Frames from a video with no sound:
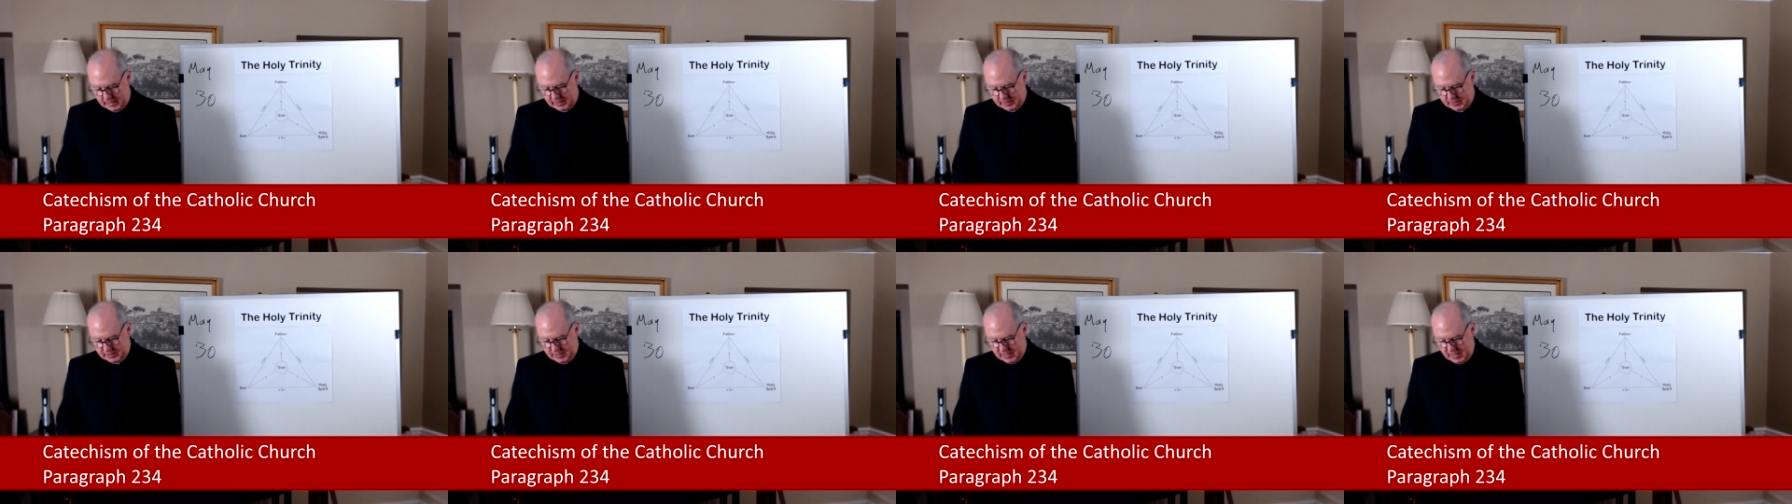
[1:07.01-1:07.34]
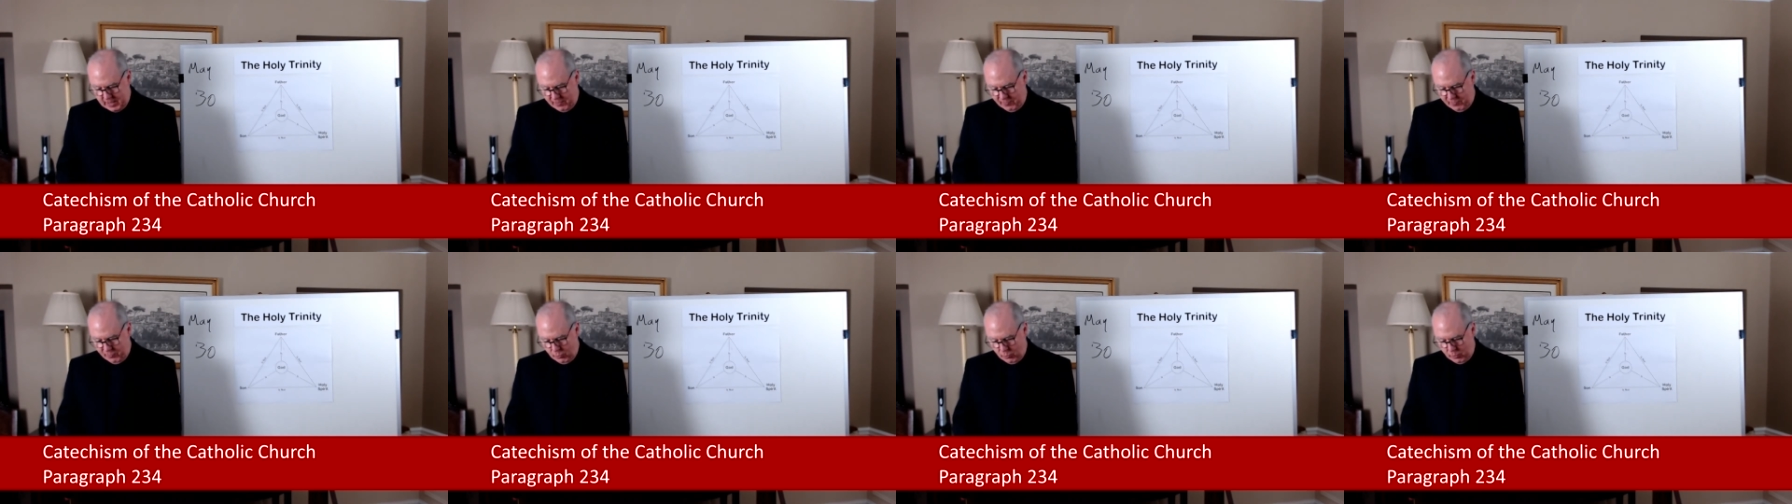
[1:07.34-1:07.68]
is
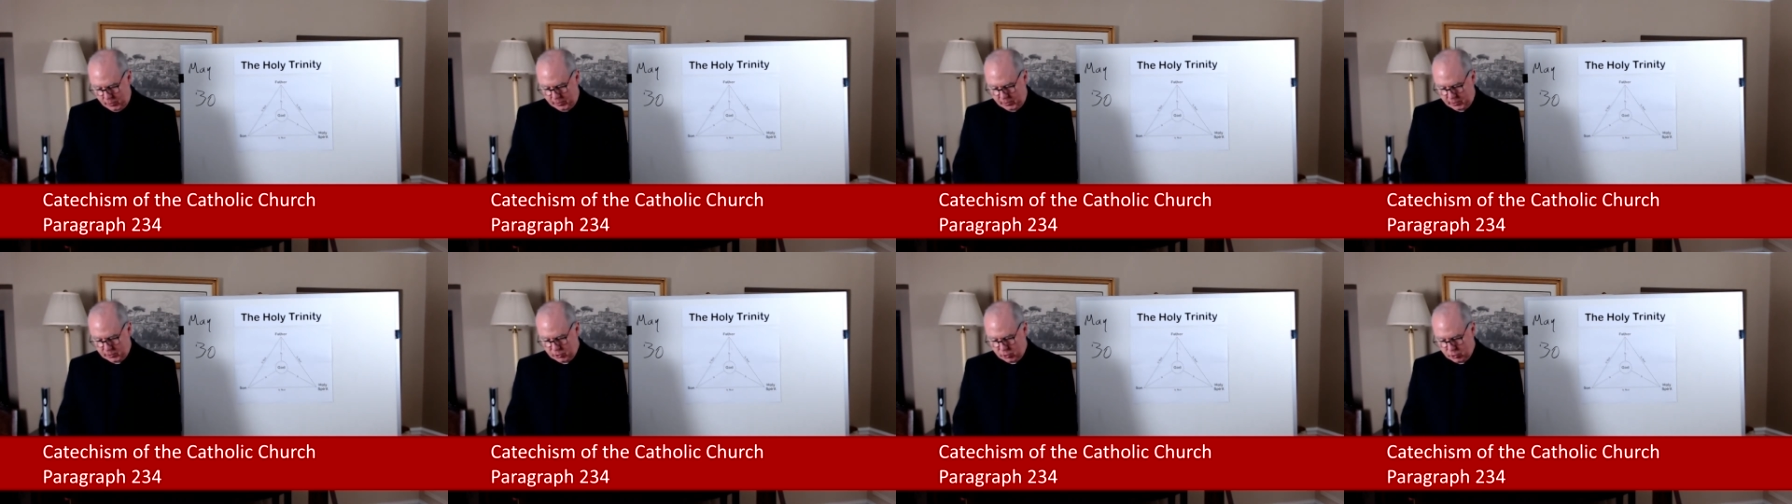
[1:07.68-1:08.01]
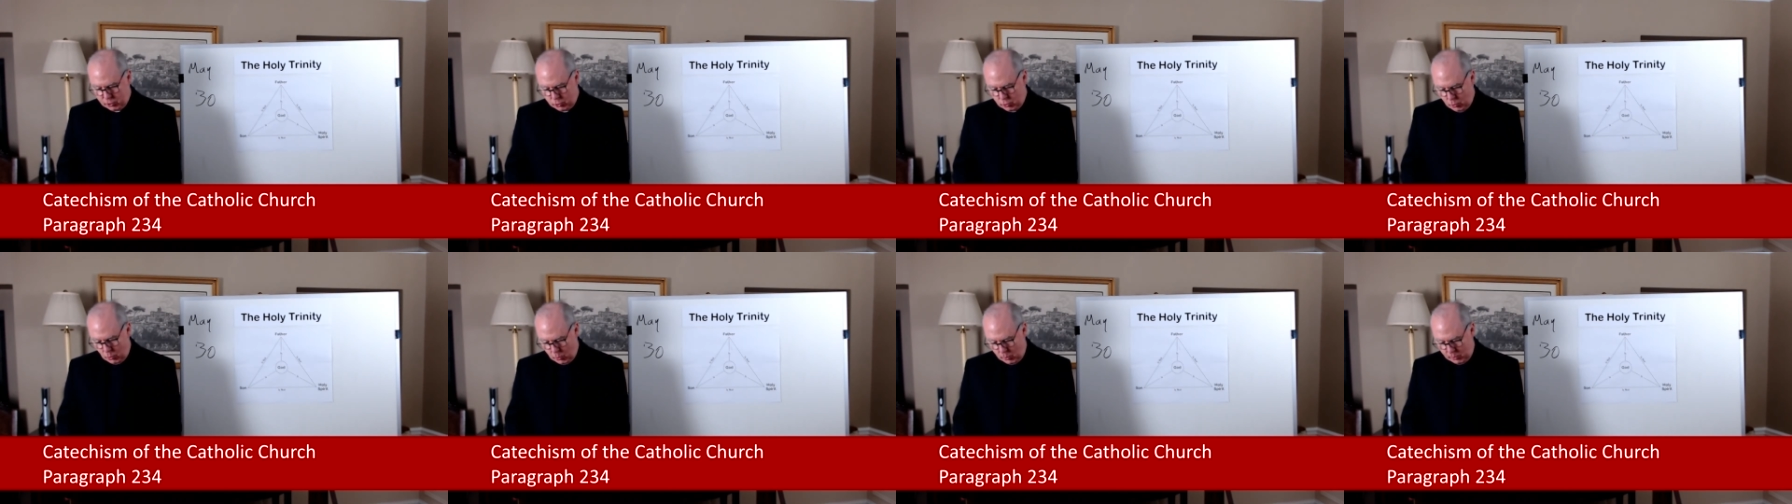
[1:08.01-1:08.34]
therefore the
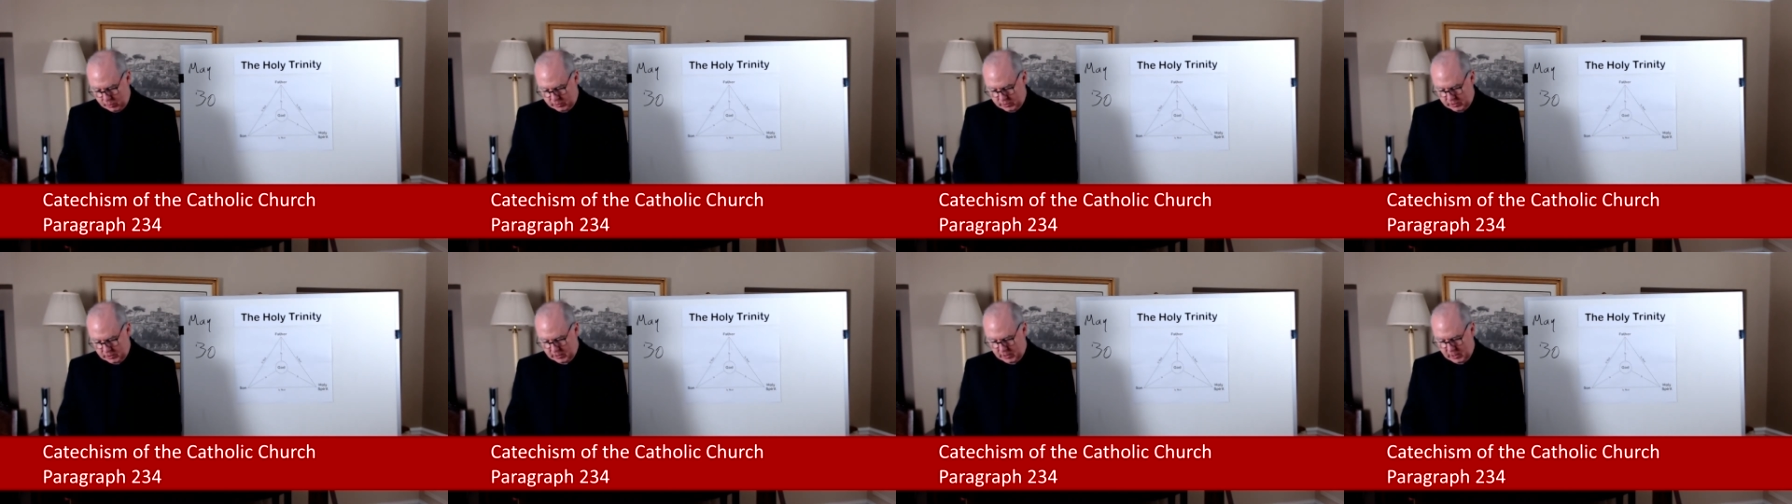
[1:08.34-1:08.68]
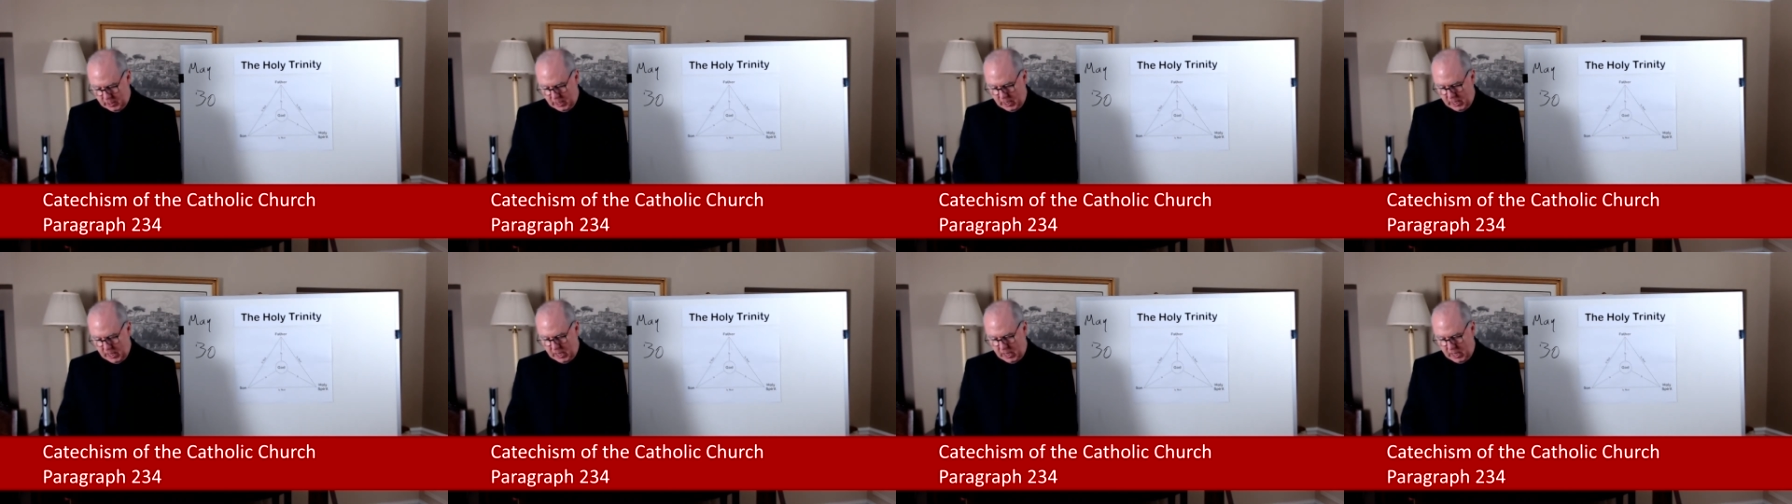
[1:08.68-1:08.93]
source